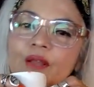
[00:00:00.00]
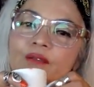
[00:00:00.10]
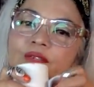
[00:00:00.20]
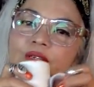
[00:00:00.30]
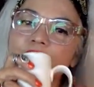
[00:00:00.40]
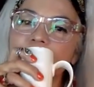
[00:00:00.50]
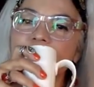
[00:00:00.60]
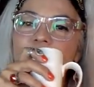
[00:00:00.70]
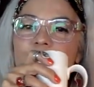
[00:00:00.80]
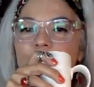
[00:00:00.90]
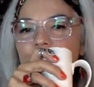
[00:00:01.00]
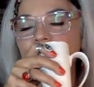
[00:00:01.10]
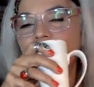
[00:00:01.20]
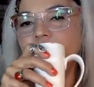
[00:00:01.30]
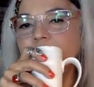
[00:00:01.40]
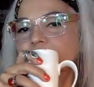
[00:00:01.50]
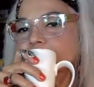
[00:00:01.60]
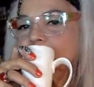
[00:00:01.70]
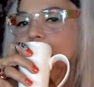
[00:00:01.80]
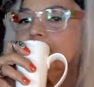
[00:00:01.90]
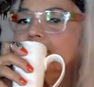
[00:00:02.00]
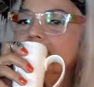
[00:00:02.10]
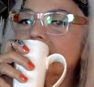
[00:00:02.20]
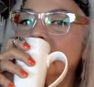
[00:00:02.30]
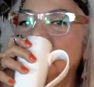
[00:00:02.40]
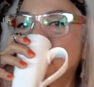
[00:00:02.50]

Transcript: I've done that too. Sometimes you can't tell. They're so blingy, right?